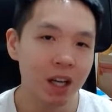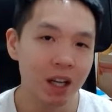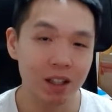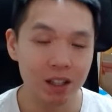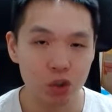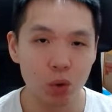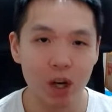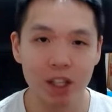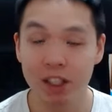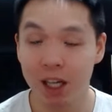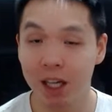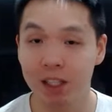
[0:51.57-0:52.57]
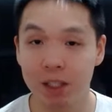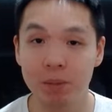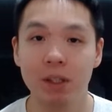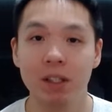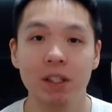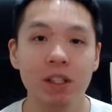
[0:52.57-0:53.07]
And that's why
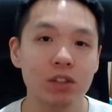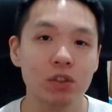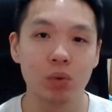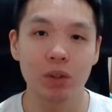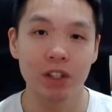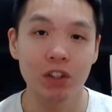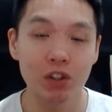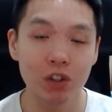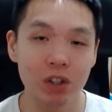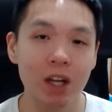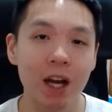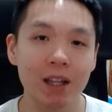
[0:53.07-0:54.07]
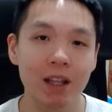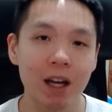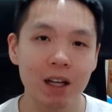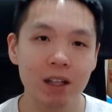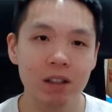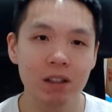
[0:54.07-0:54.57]
ChatGPT is really good at
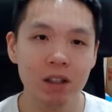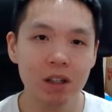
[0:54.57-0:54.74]
that.